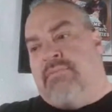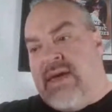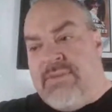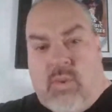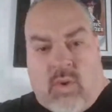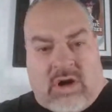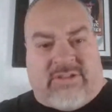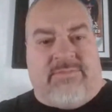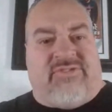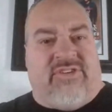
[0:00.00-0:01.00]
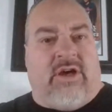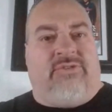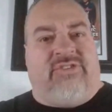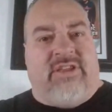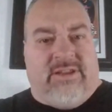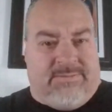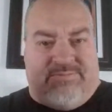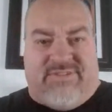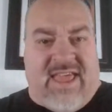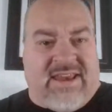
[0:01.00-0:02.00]
maybe work themselves
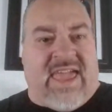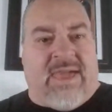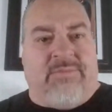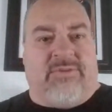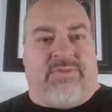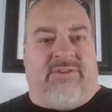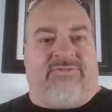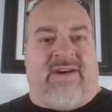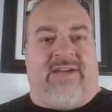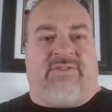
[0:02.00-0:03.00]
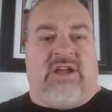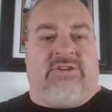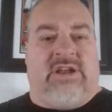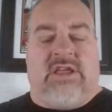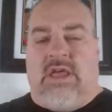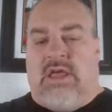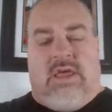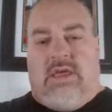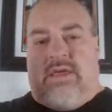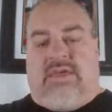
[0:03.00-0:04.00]
into 10 games above 500.
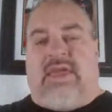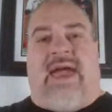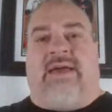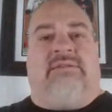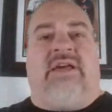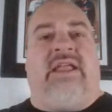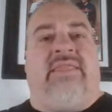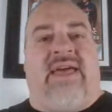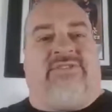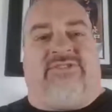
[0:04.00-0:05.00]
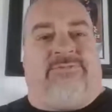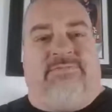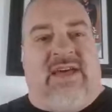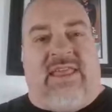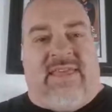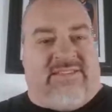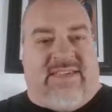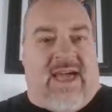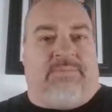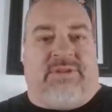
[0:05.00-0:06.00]
Yeah, none of that's none of that's
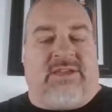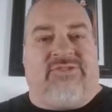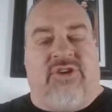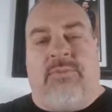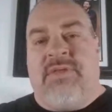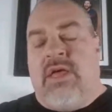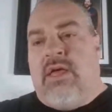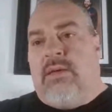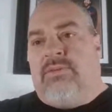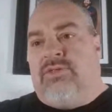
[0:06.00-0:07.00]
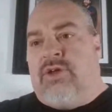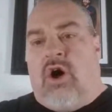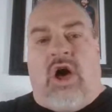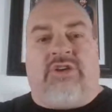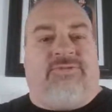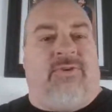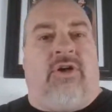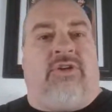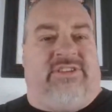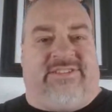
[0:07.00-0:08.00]
happening. So the Hawks
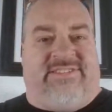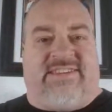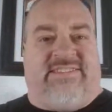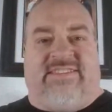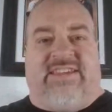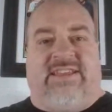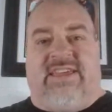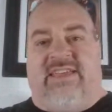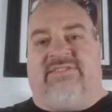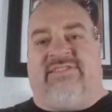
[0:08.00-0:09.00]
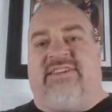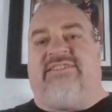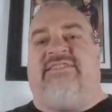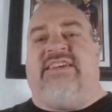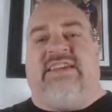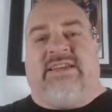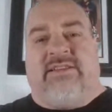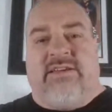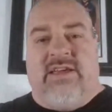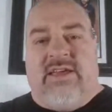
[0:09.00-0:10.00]
fall to 16 and
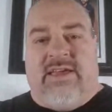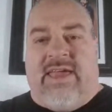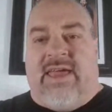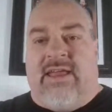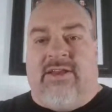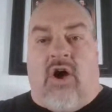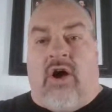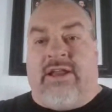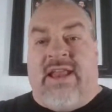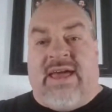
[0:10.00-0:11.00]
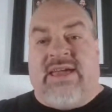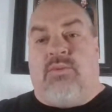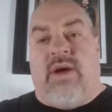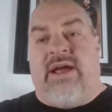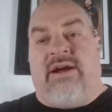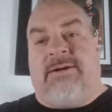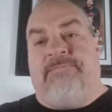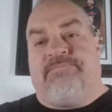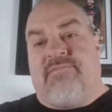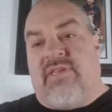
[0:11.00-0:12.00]
16. And on a night where